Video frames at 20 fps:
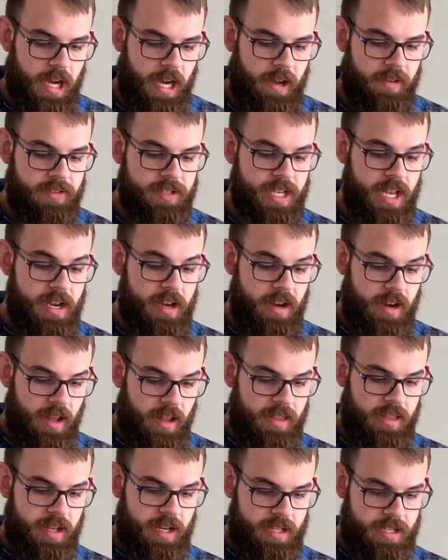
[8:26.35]
I have said
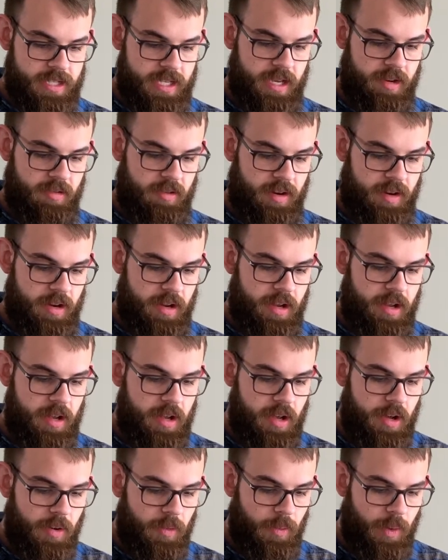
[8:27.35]
nothing in secret.
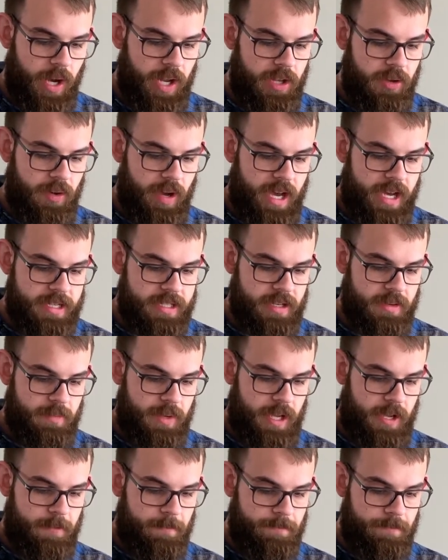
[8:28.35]
Why do you ask
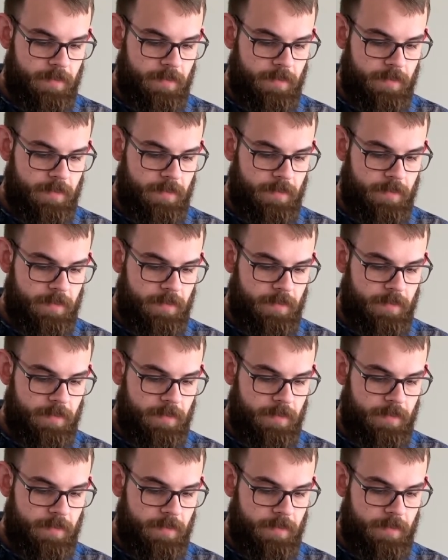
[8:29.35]
me?